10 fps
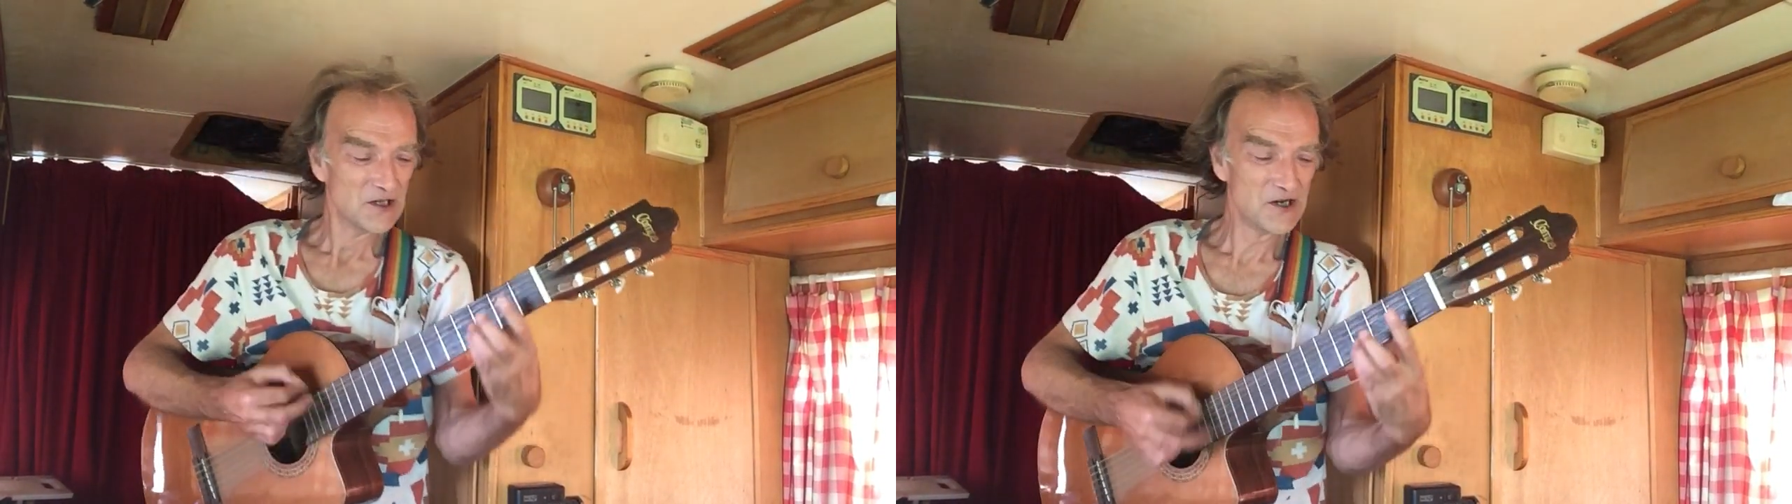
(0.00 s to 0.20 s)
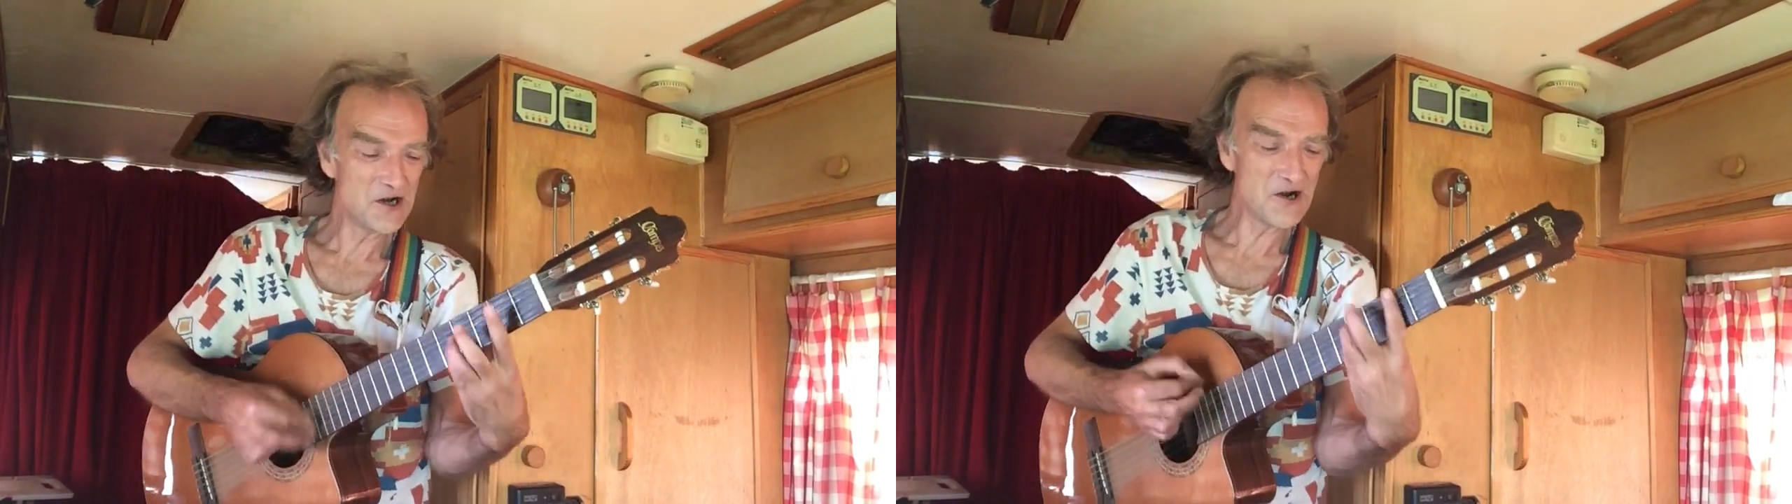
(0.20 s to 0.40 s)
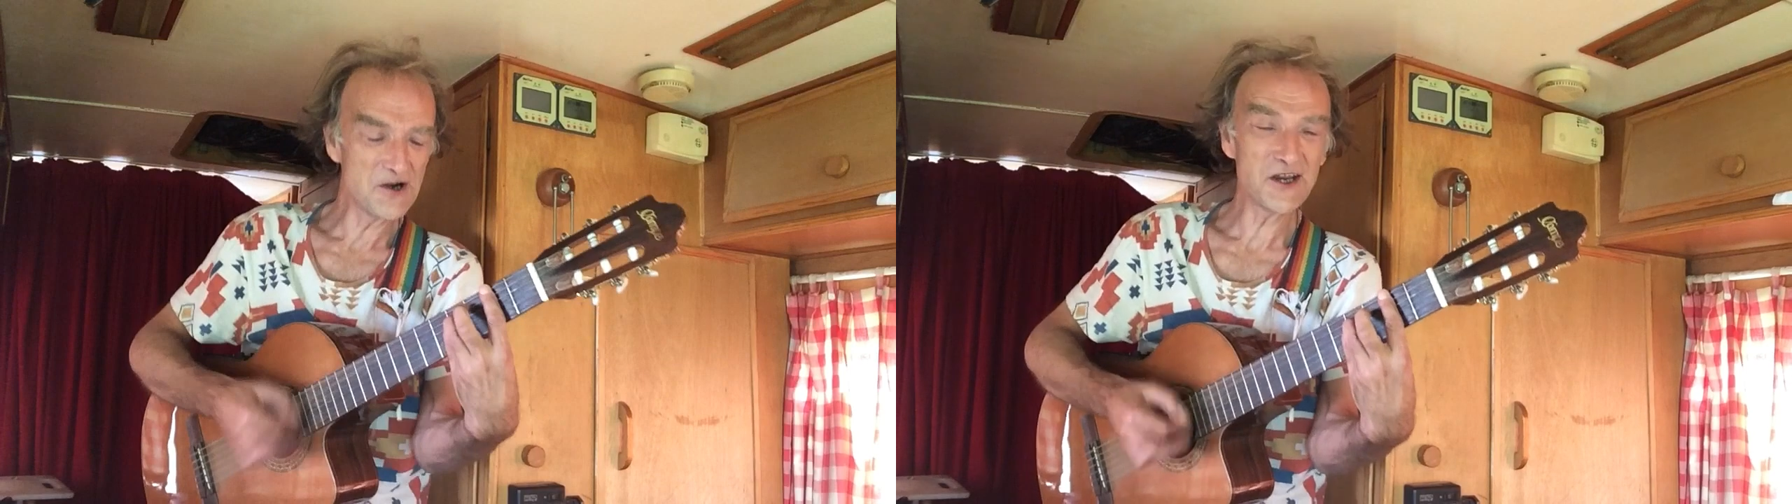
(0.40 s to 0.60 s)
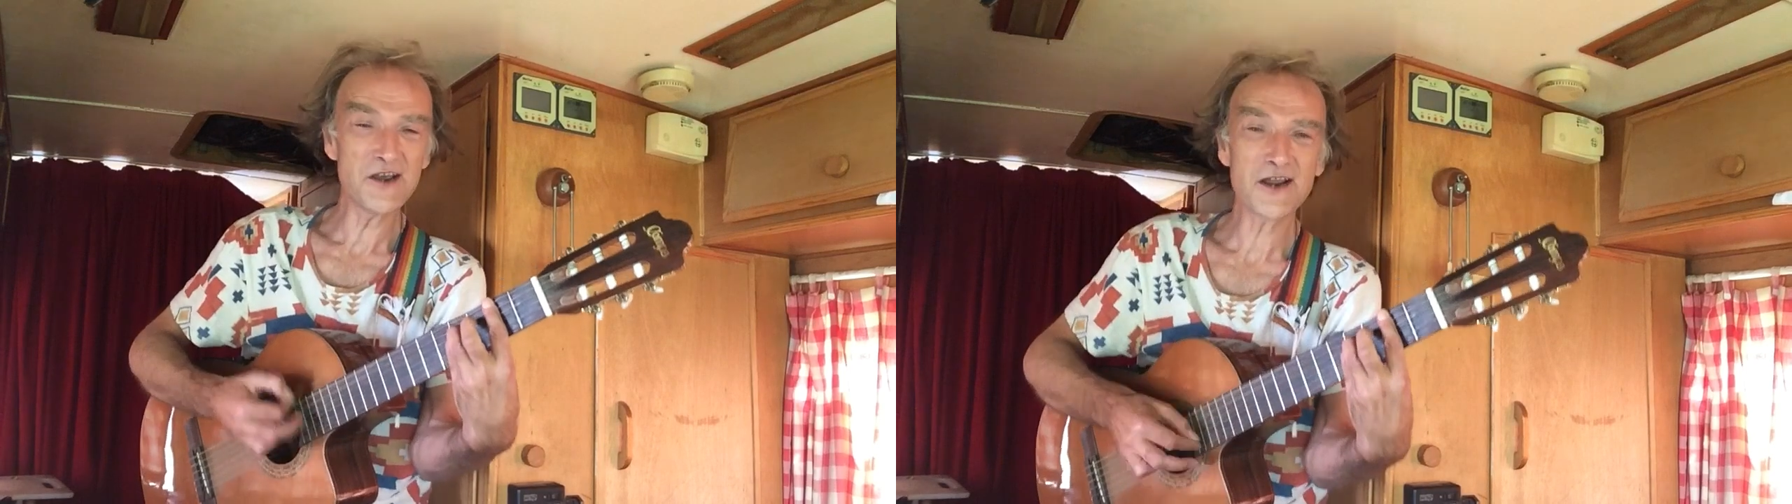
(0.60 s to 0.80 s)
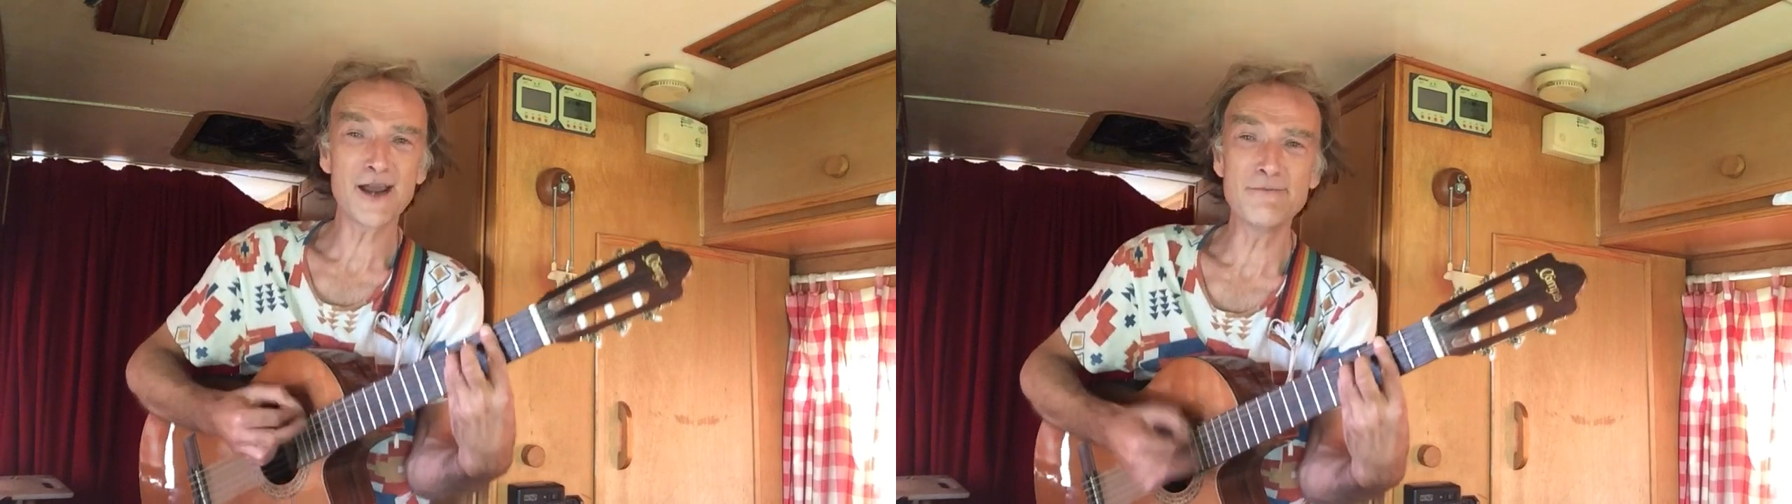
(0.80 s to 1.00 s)
Oh,
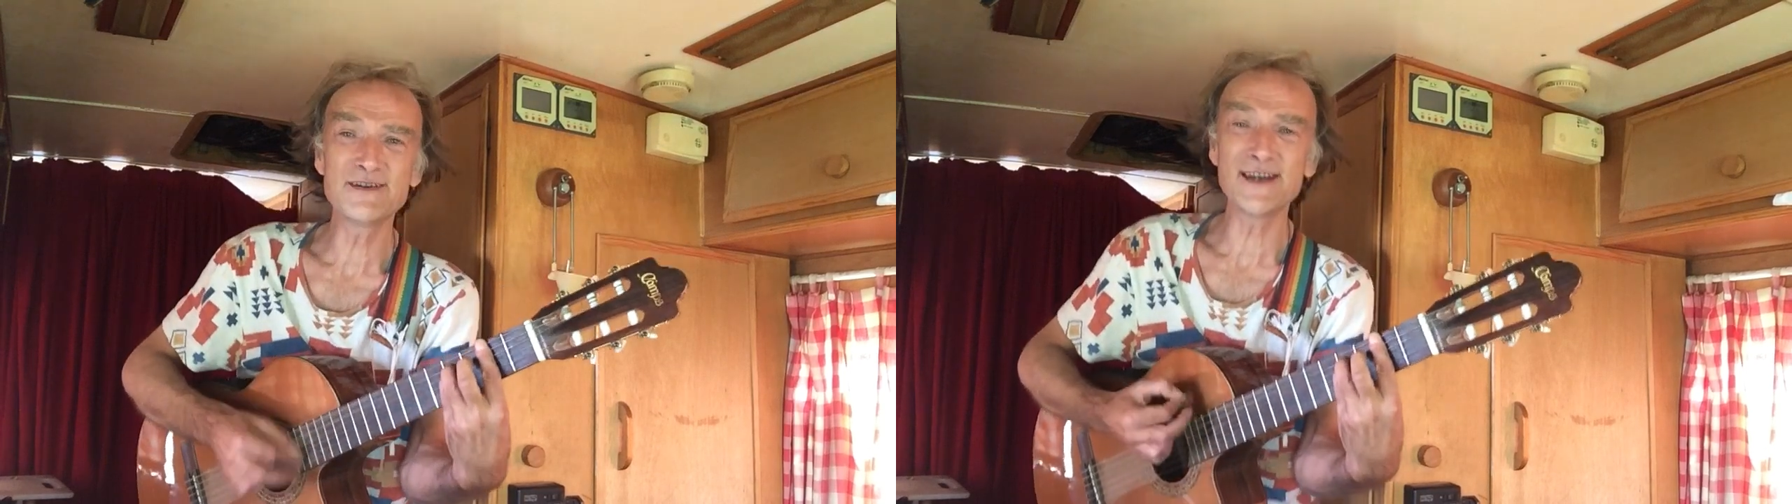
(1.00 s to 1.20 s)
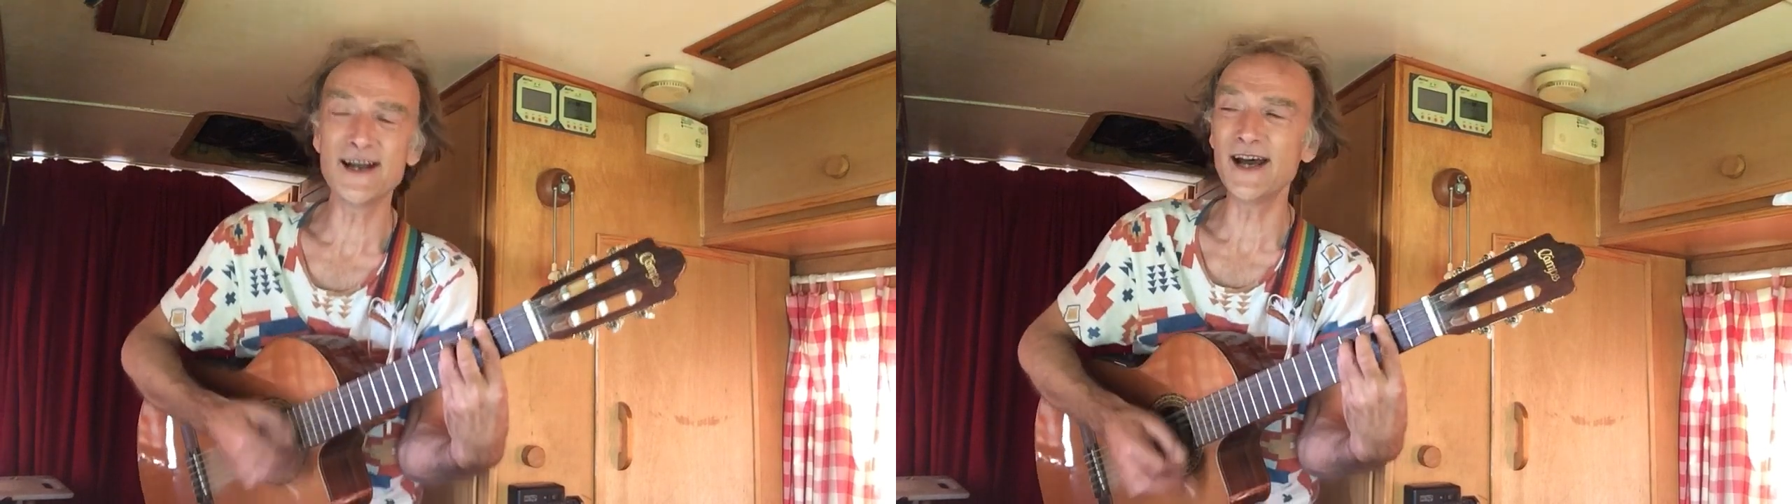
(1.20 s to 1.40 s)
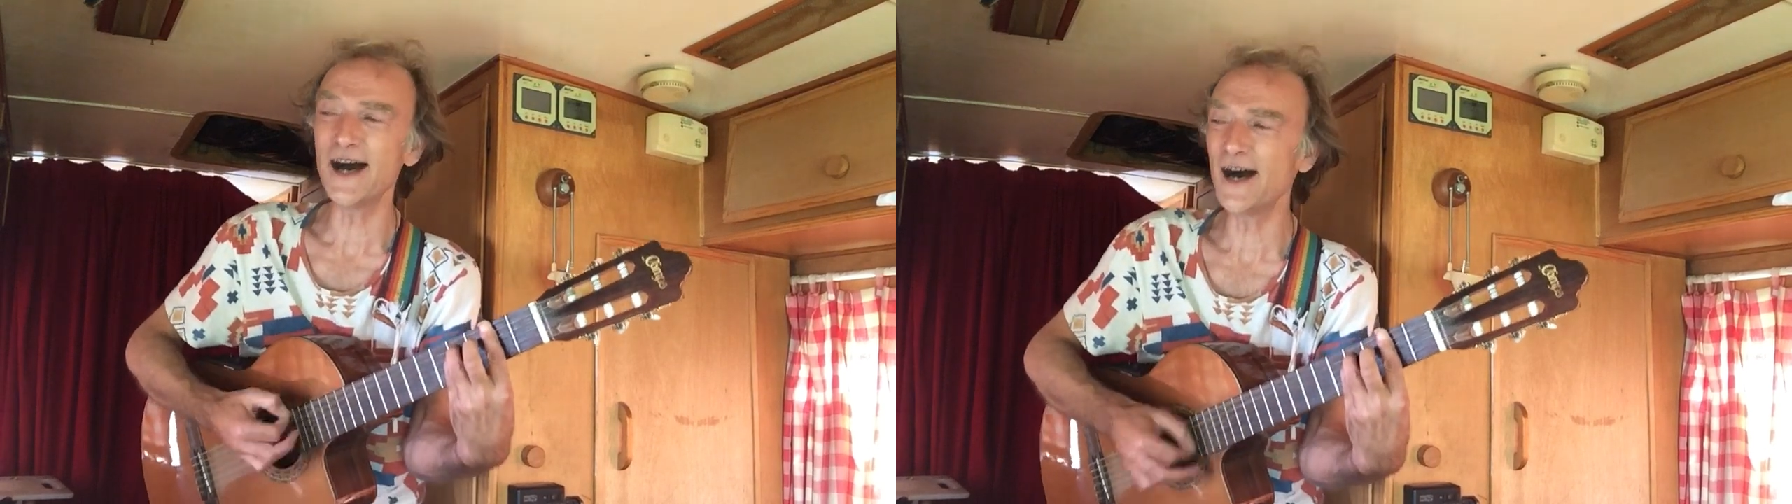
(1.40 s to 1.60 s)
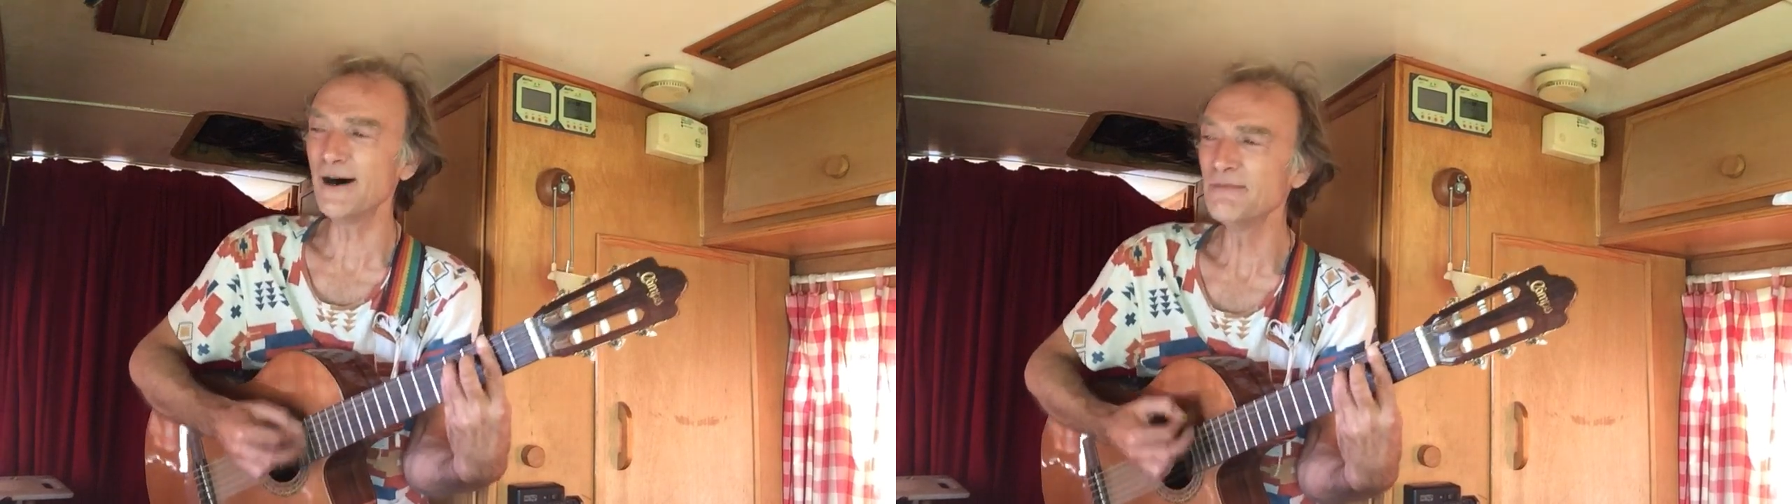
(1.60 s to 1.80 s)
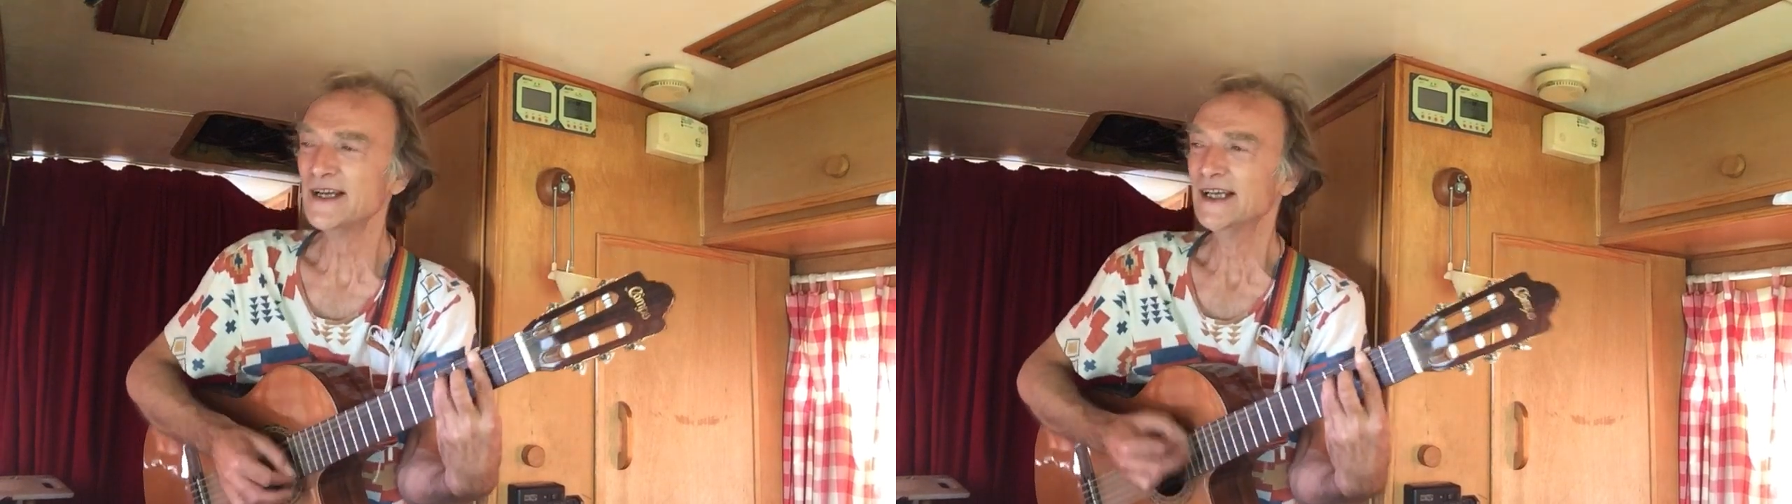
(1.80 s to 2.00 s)
here comes the alarm,